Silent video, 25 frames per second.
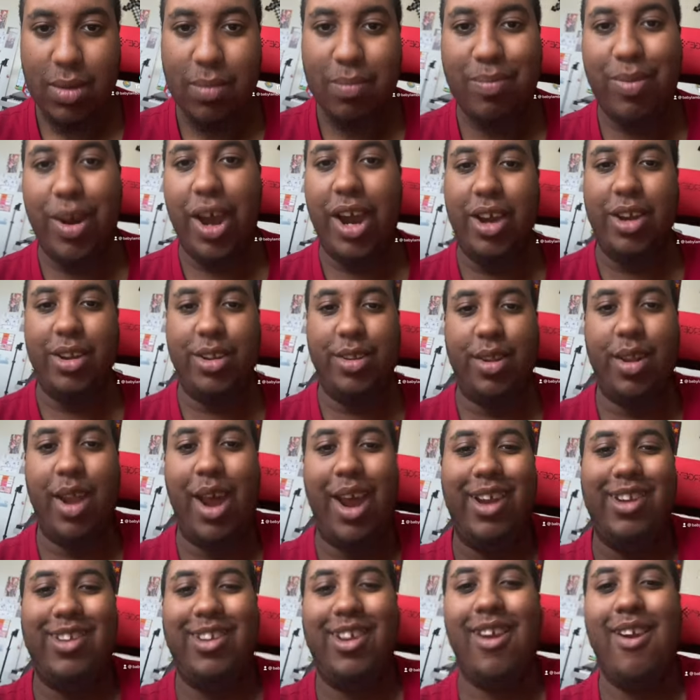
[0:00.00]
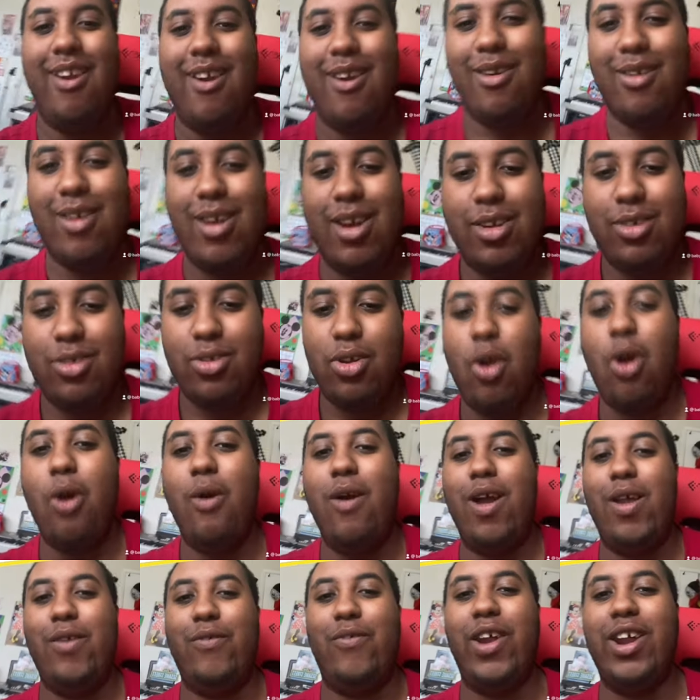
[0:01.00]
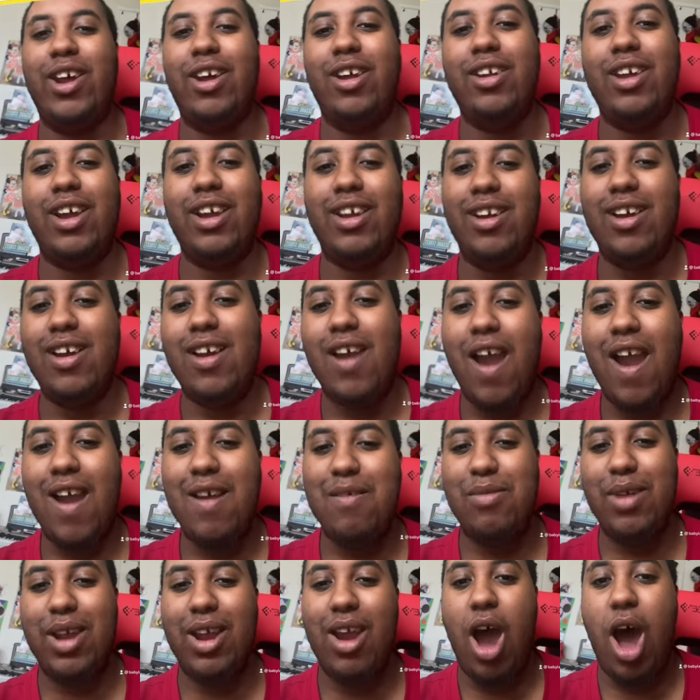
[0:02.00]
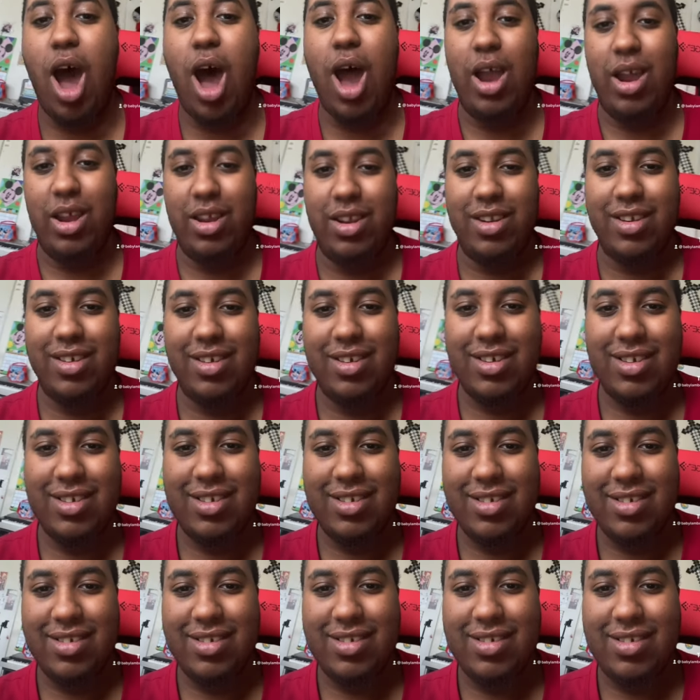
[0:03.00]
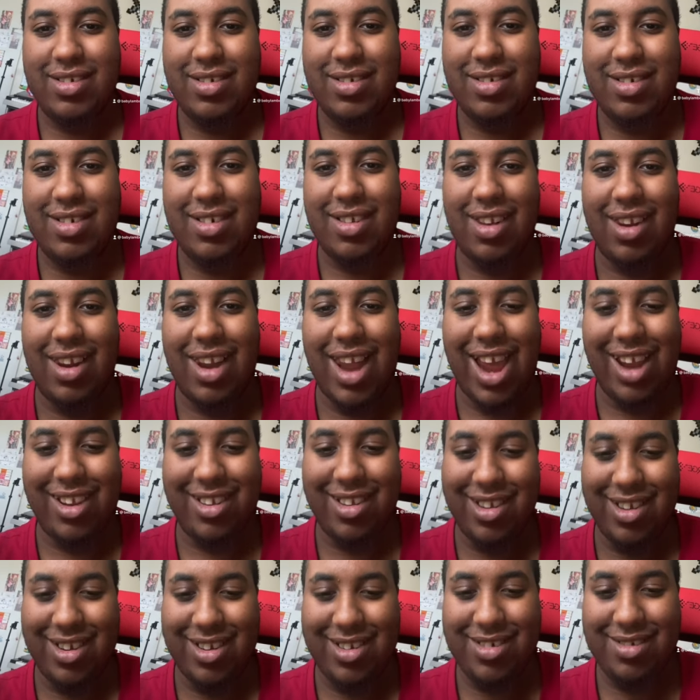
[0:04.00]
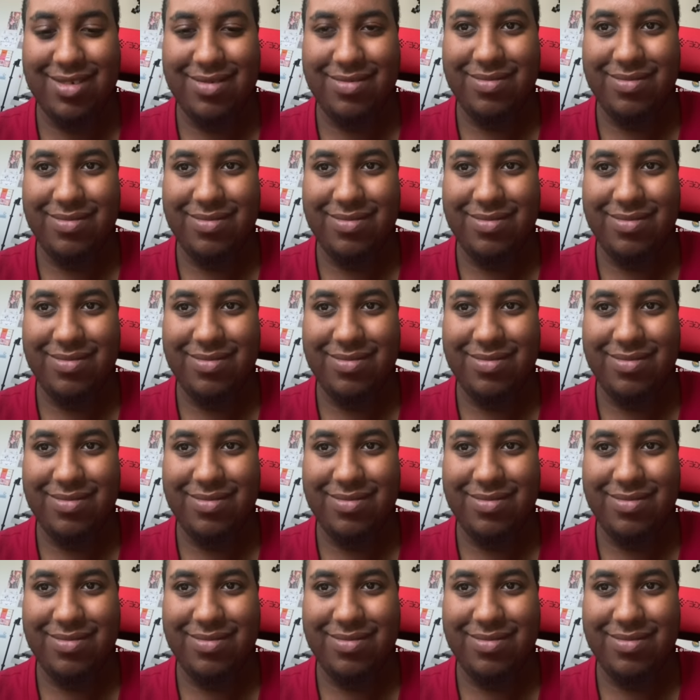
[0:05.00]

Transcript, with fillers: Buzz Lightyear to infinity and beyond. Classic.